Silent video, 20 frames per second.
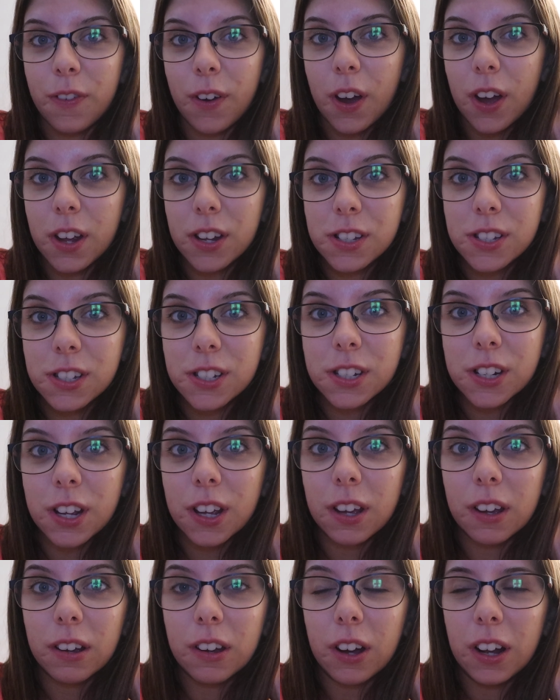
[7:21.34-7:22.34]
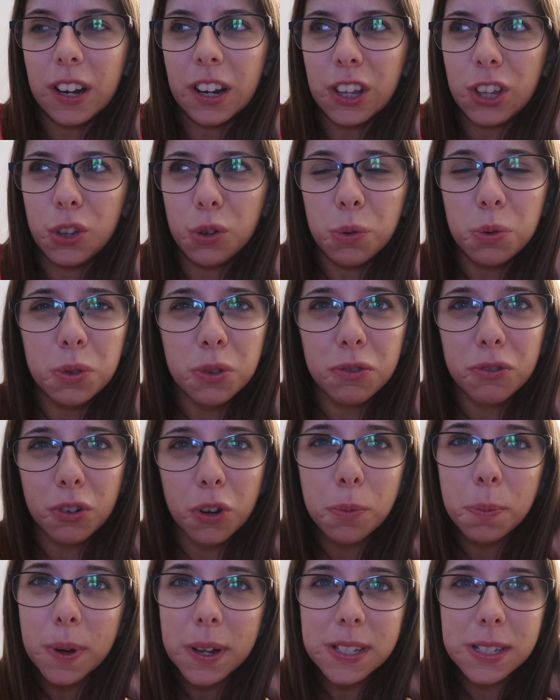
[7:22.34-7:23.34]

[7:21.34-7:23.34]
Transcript: first kind of youth group,